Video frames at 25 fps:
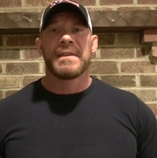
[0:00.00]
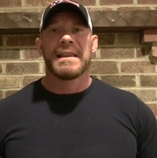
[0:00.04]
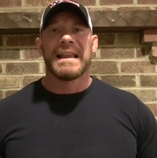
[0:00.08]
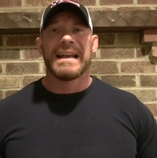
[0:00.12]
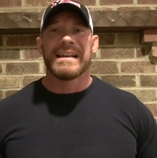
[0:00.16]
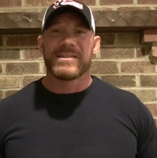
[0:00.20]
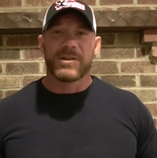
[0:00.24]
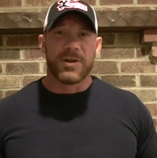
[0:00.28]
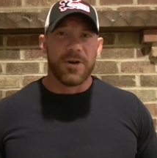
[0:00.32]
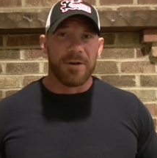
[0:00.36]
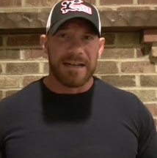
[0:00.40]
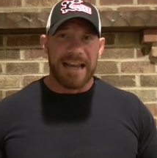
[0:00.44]

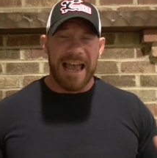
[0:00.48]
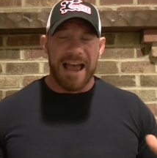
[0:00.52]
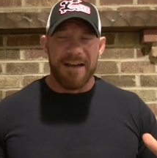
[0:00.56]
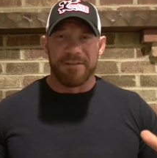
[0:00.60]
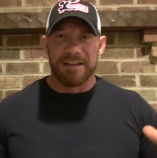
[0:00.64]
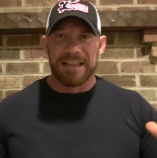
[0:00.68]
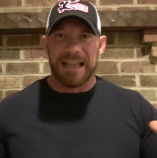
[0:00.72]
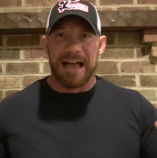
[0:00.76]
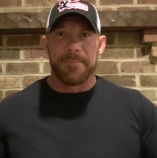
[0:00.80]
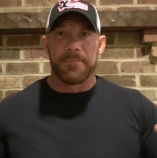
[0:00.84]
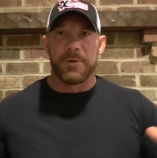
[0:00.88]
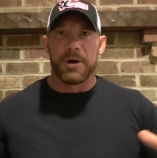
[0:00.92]
that's going to
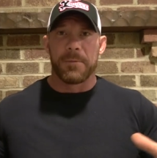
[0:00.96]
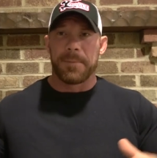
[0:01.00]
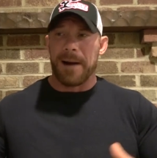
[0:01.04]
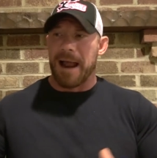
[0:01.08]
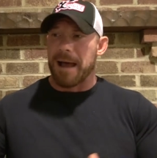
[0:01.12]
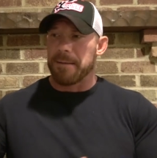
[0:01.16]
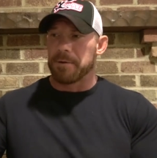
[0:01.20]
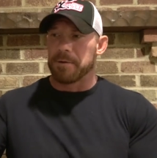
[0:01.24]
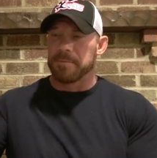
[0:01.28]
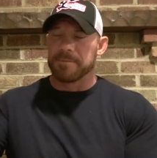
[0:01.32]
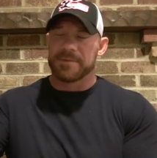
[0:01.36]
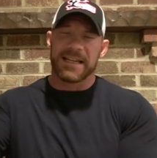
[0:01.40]
have a lot more
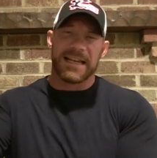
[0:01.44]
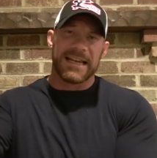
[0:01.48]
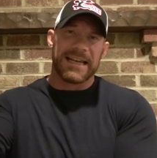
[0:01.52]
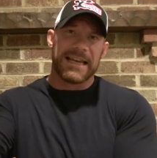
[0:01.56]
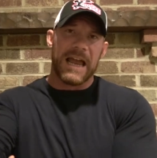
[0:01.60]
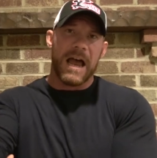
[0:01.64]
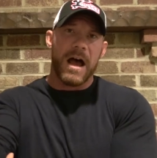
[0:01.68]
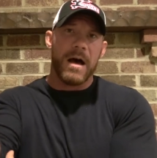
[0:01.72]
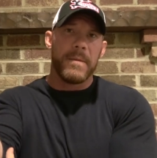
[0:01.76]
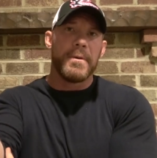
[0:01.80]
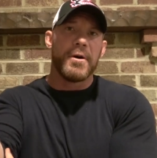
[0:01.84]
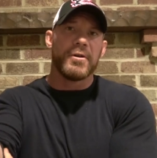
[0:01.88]
problems
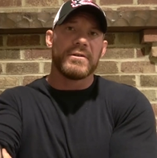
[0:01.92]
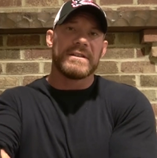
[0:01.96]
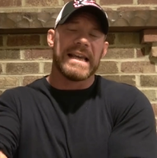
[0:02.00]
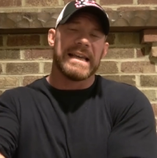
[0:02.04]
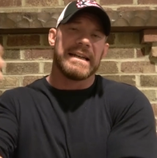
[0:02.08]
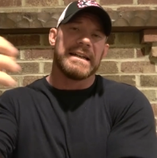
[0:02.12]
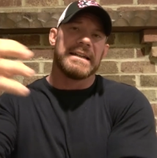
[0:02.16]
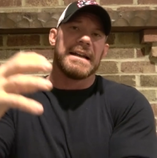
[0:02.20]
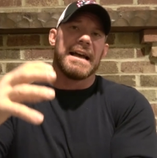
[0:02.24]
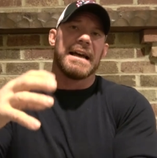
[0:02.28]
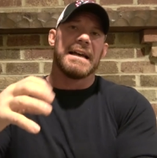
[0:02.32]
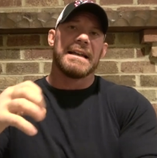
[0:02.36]
like elbow
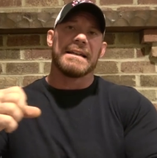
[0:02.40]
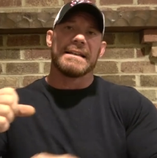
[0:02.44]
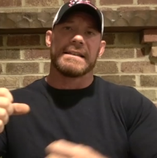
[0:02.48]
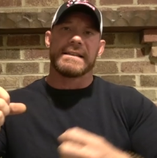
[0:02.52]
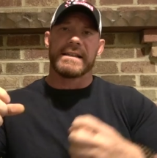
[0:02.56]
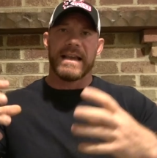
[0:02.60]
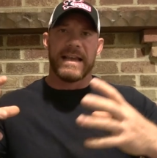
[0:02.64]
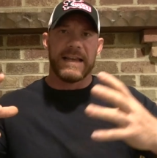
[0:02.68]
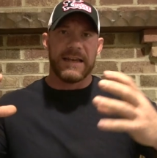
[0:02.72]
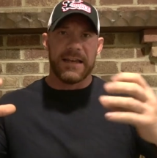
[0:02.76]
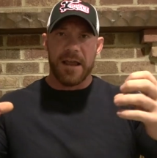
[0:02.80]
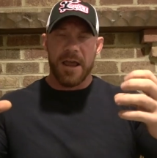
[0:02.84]

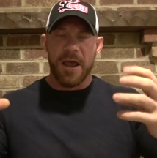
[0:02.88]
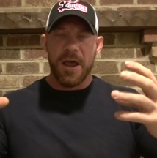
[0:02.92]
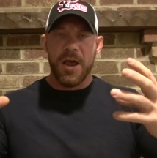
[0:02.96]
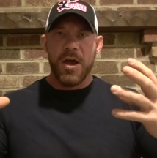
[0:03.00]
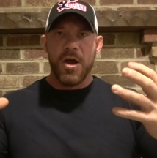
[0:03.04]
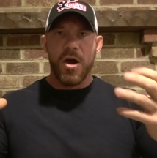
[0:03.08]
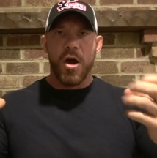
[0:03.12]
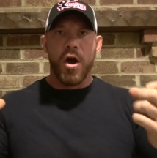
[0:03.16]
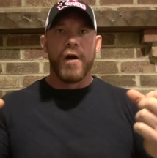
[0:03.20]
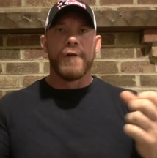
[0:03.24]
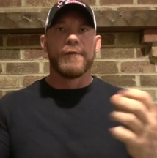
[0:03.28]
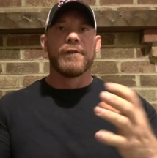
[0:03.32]
tendonitis and
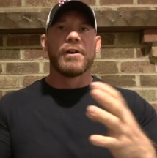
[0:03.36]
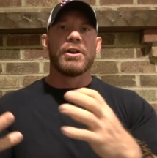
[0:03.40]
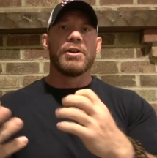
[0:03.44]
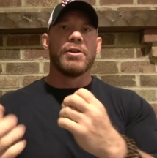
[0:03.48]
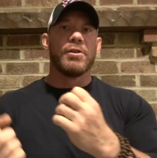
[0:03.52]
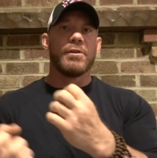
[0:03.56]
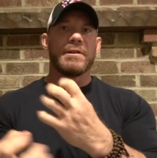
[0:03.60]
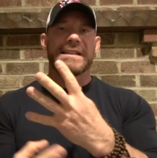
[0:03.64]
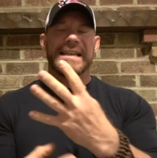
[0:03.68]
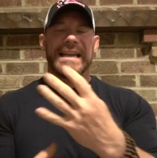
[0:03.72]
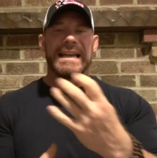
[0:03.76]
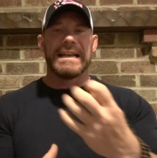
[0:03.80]

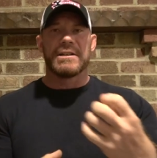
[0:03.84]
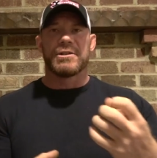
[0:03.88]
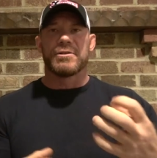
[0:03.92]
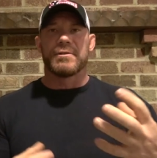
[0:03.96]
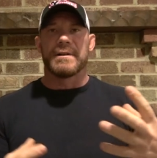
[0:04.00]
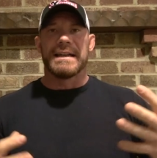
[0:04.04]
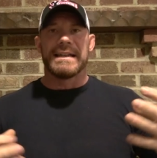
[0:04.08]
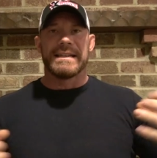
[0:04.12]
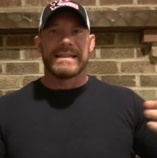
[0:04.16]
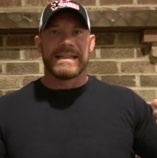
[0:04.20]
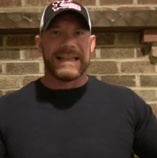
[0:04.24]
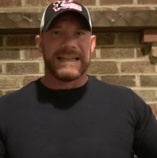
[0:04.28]
overuse
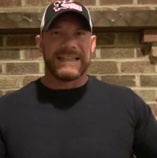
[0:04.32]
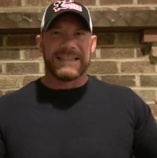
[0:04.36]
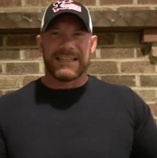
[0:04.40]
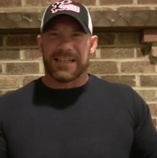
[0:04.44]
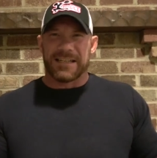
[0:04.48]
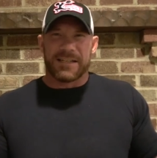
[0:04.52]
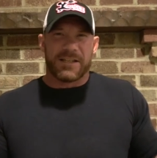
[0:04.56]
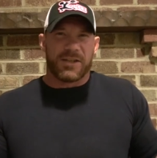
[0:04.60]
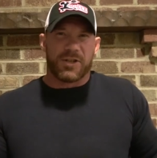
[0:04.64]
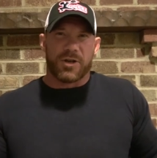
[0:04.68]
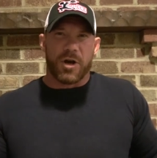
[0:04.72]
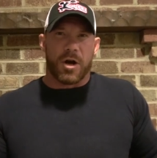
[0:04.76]
injuries that
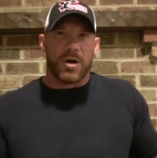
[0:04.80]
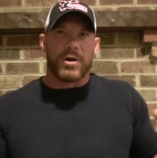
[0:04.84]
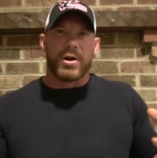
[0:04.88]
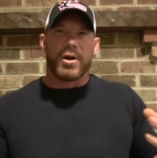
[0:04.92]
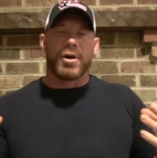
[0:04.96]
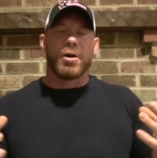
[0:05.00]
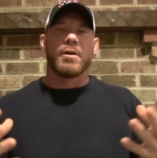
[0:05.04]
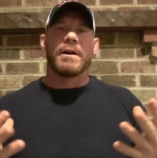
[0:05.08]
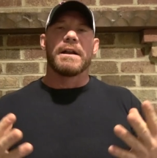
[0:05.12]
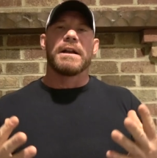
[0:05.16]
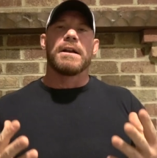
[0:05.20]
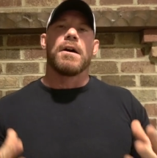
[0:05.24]
just start
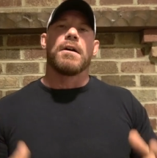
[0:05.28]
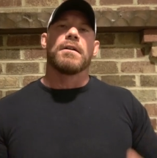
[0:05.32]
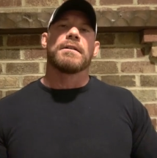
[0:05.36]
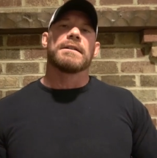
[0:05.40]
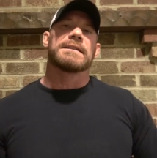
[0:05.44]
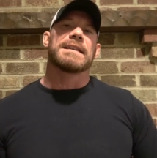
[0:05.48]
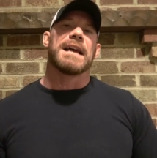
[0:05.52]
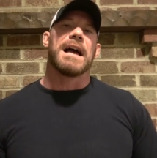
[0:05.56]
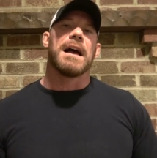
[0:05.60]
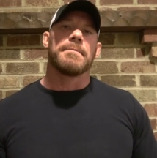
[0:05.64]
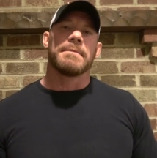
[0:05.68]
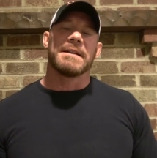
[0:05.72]
hurting all
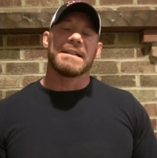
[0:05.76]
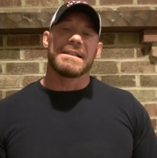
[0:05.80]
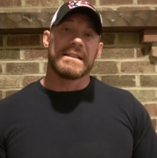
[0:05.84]
the time.